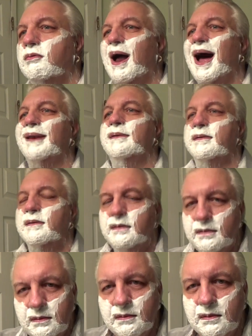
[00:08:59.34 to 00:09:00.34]
Rotten,
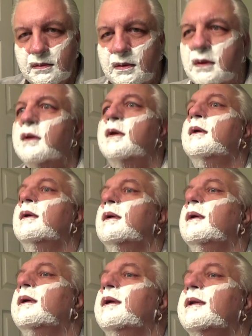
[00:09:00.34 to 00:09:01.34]

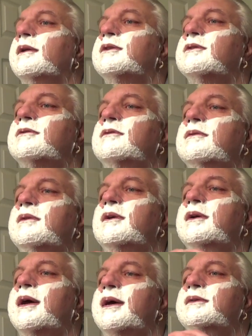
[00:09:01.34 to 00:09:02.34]
and it's
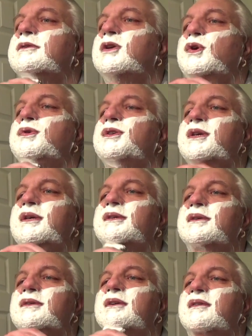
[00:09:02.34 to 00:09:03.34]
it has two
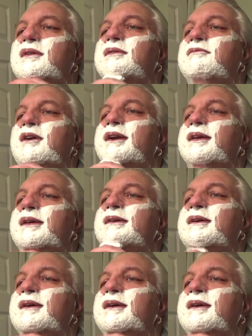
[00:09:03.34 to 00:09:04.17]
seasons on it already,